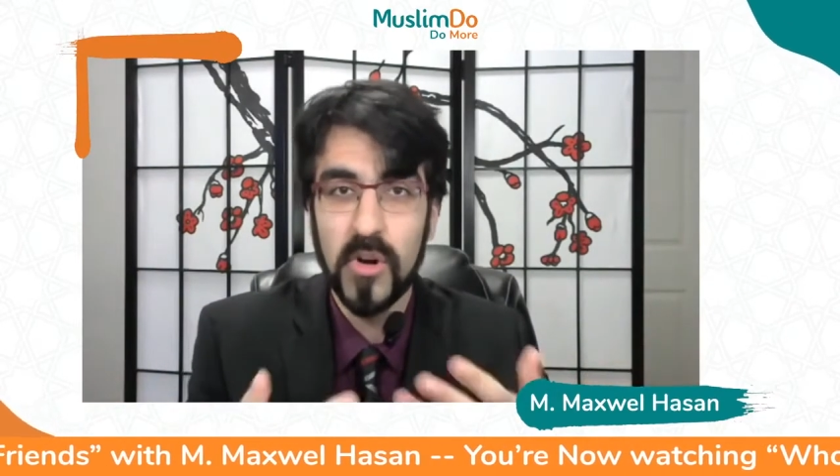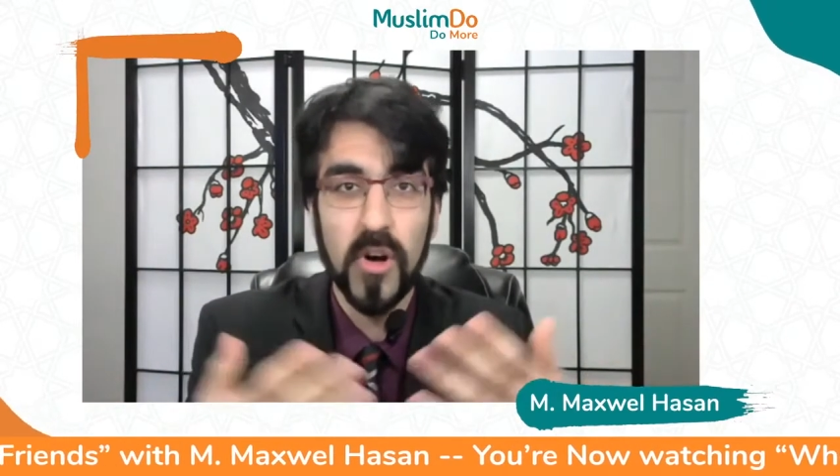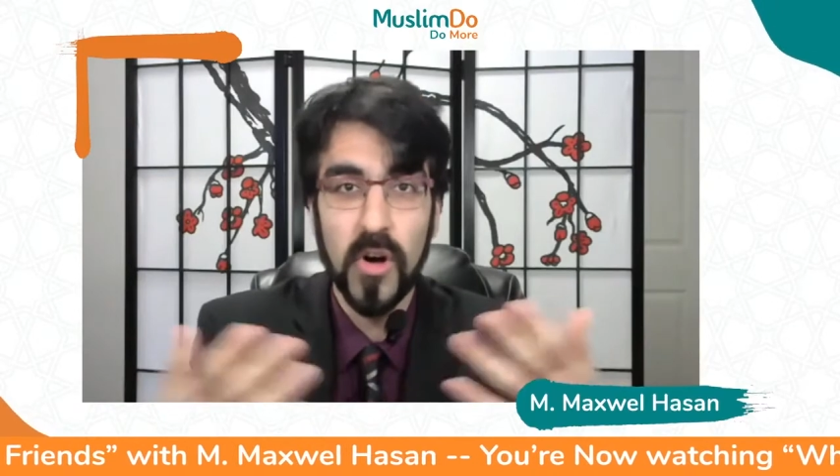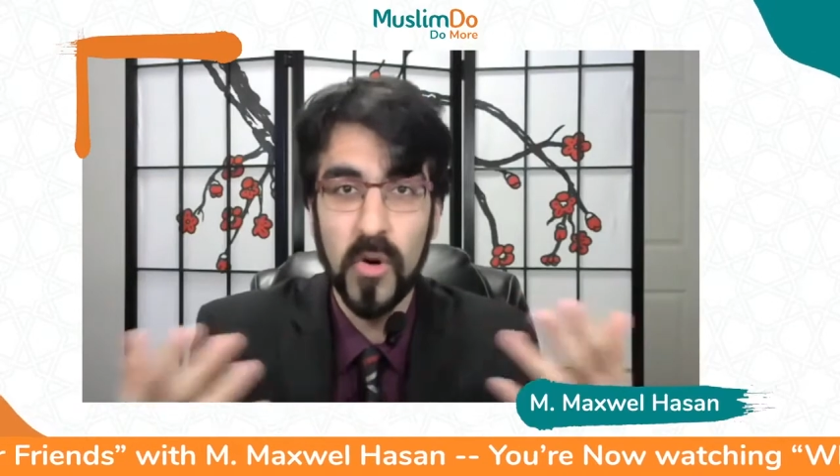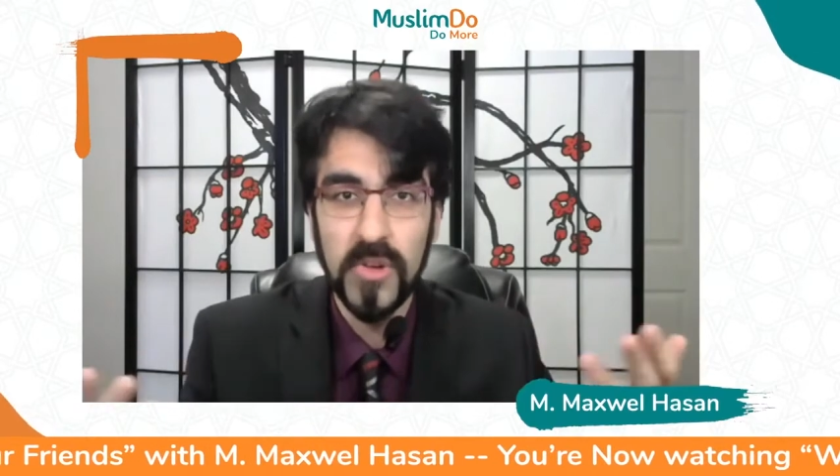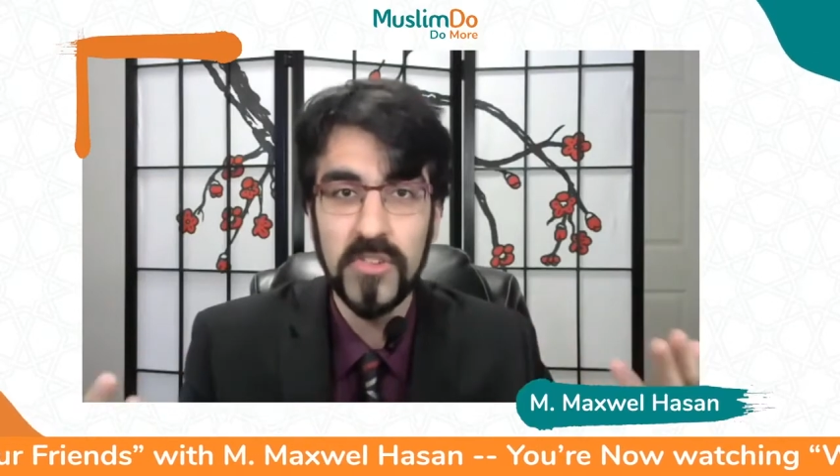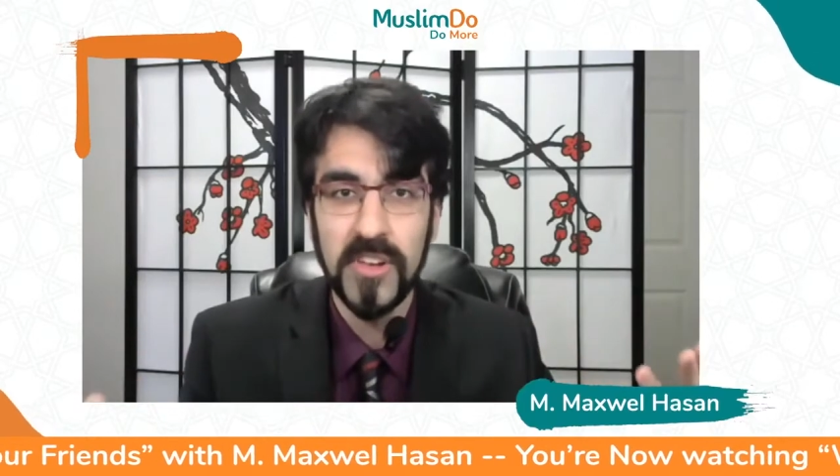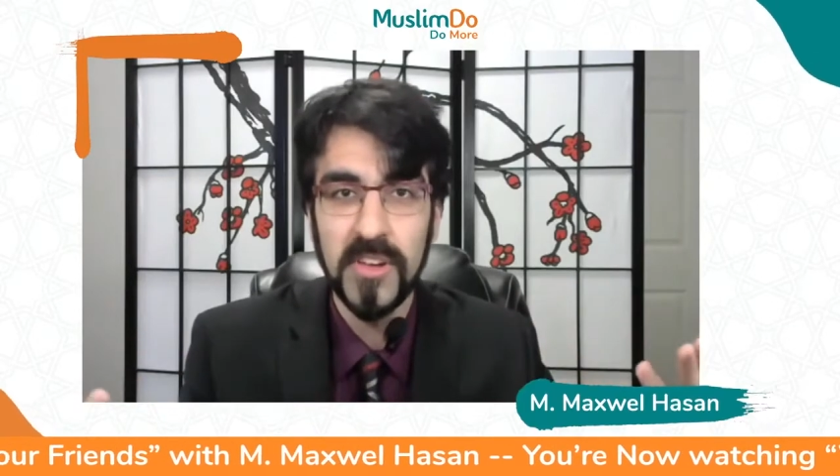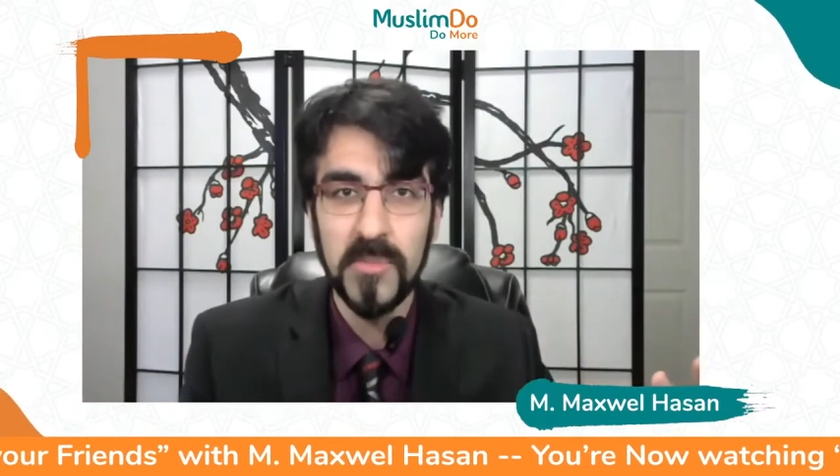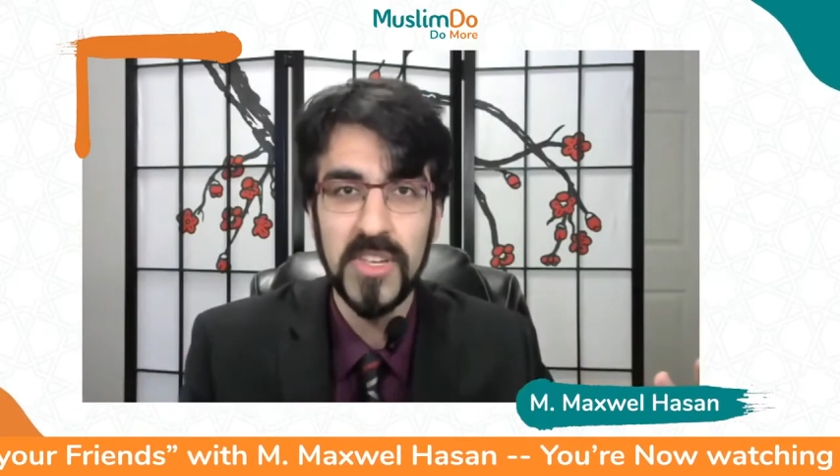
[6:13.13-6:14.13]
always going
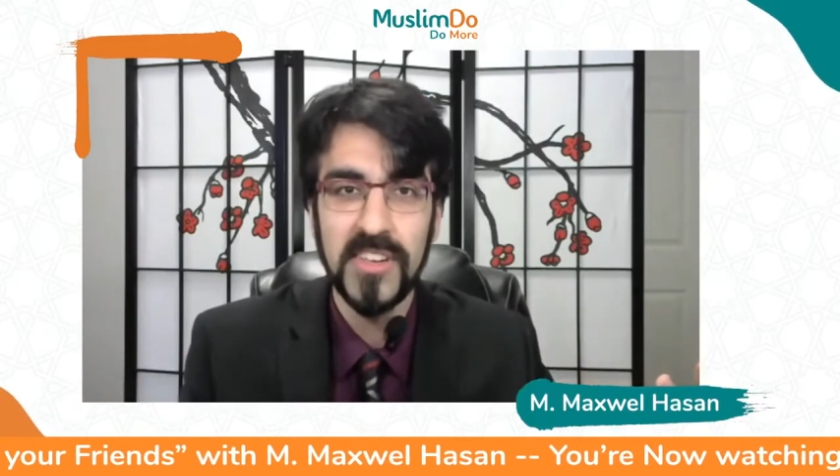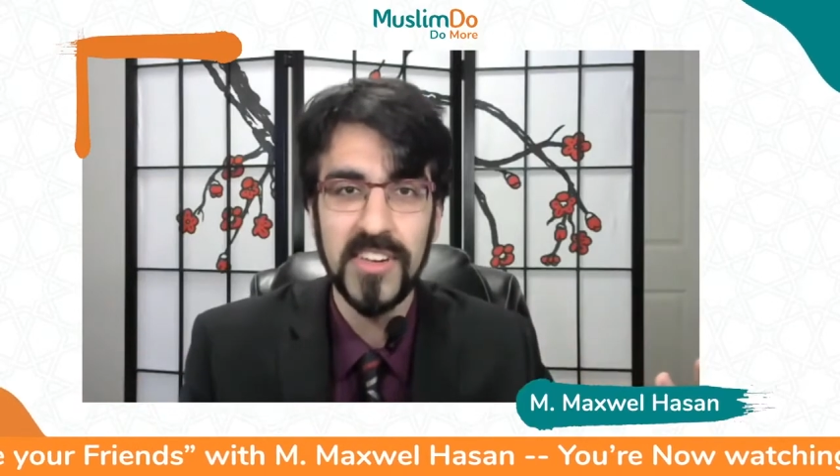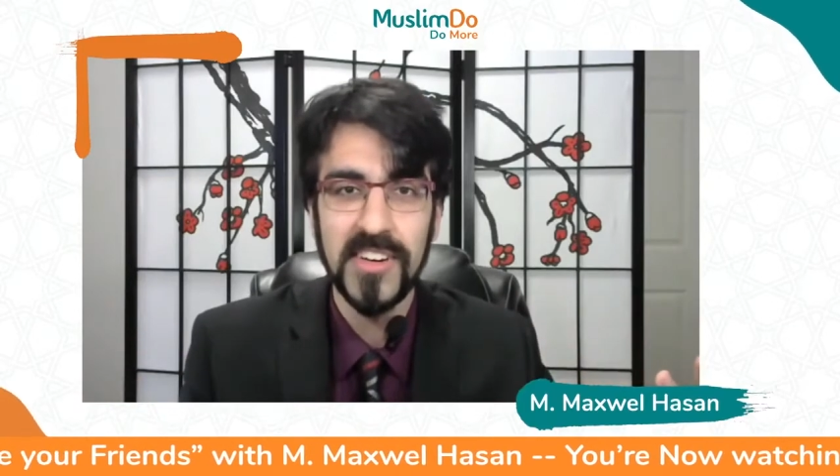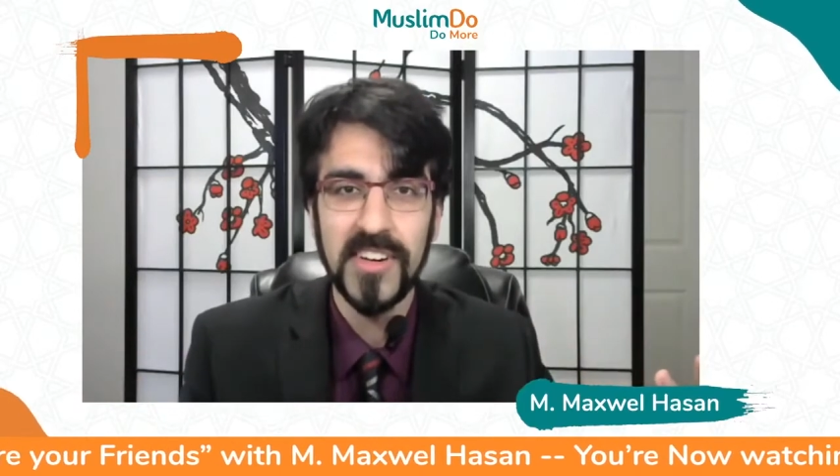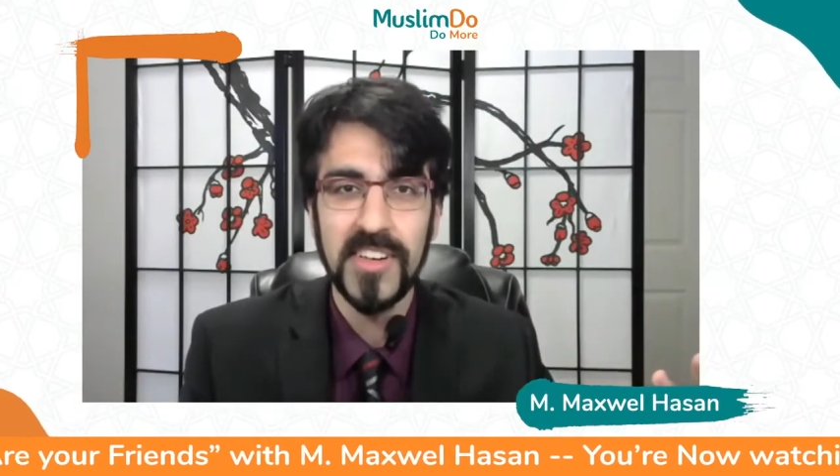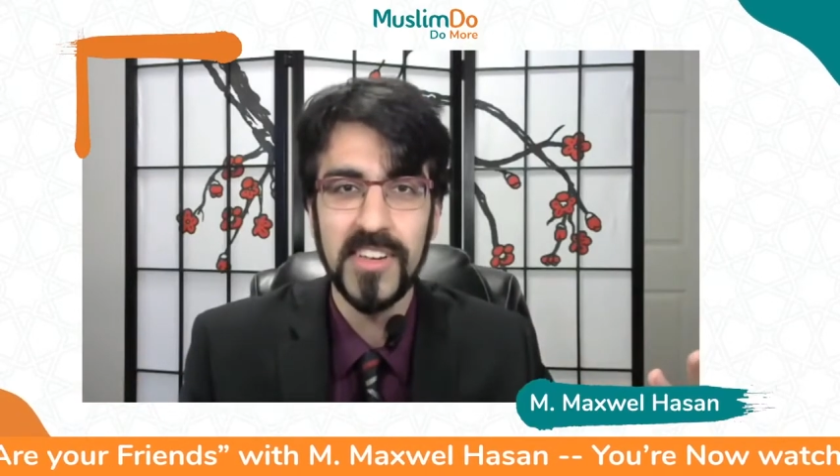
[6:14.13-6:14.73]
to be here?